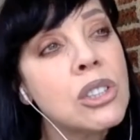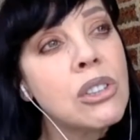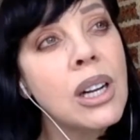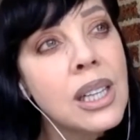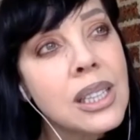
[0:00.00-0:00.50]

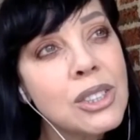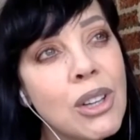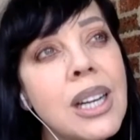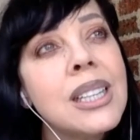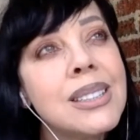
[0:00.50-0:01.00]
trying
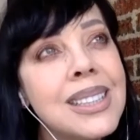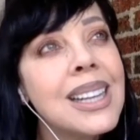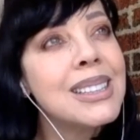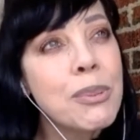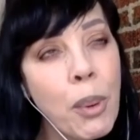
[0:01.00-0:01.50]
to get
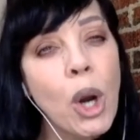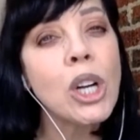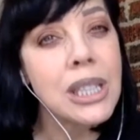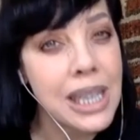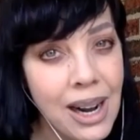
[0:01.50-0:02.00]
this
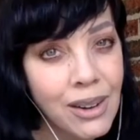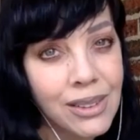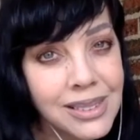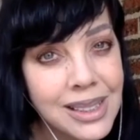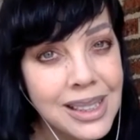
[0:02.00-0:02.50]
part
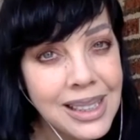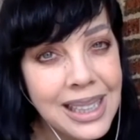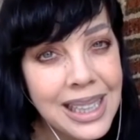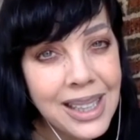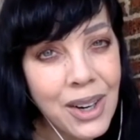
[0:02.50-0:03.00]
down
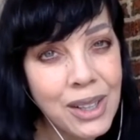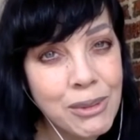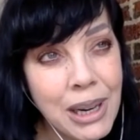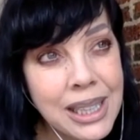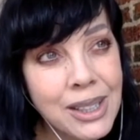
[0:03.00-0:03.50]
on
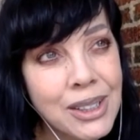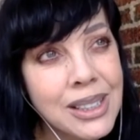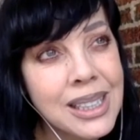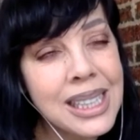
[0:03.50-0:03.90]
record.